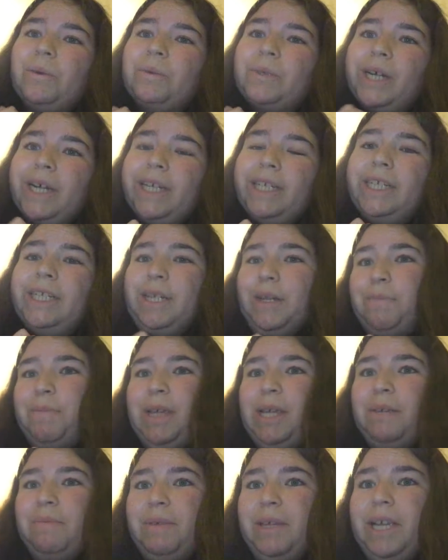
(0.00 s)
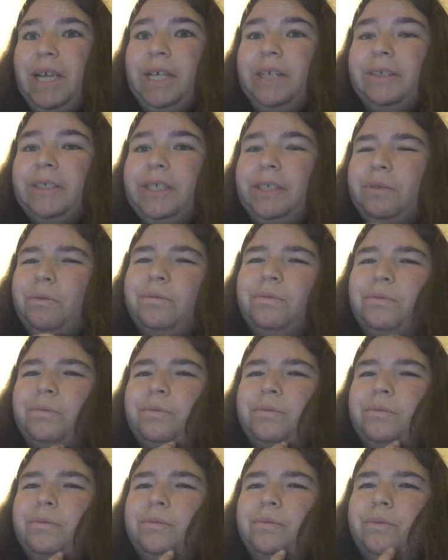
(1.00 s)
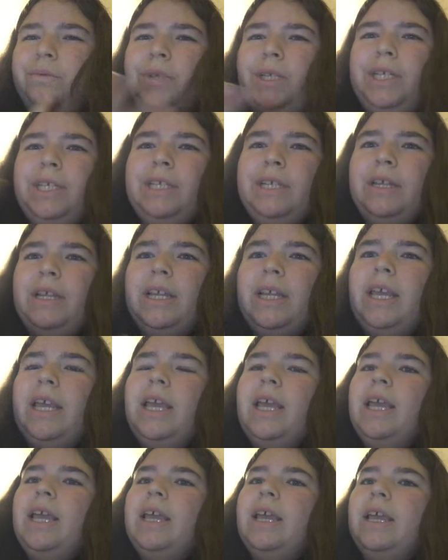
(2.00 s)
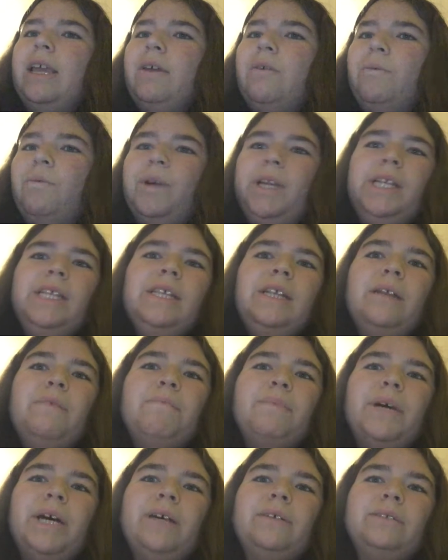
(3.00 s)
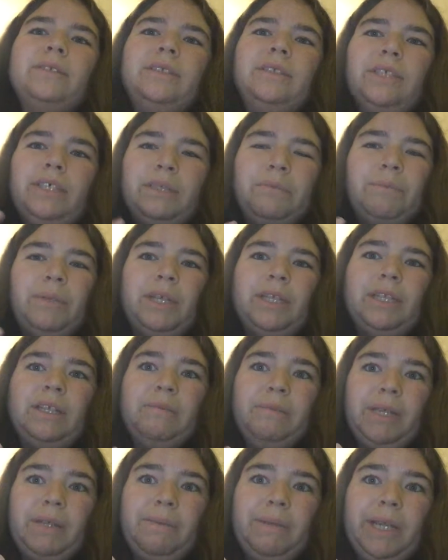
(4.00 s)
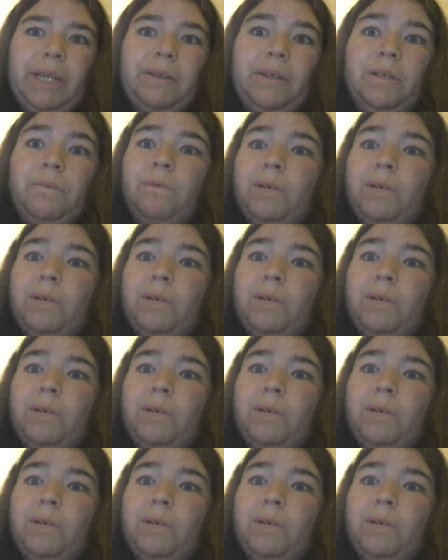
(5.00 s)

Why did it make me angry? What is it about this plot that made me angry?